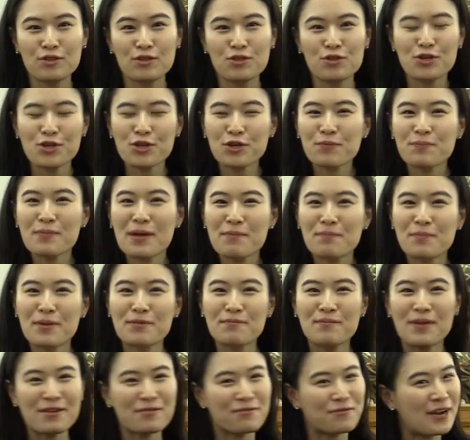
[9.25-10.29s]
Do you remember
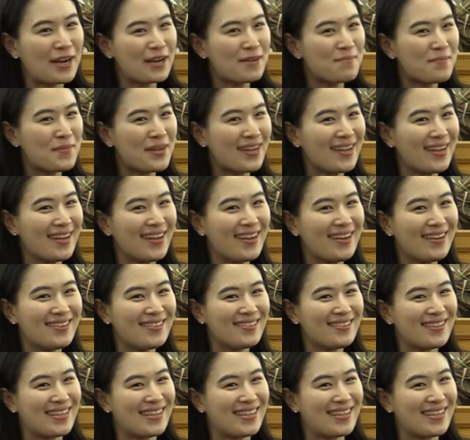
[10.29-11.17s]
my friend Mickey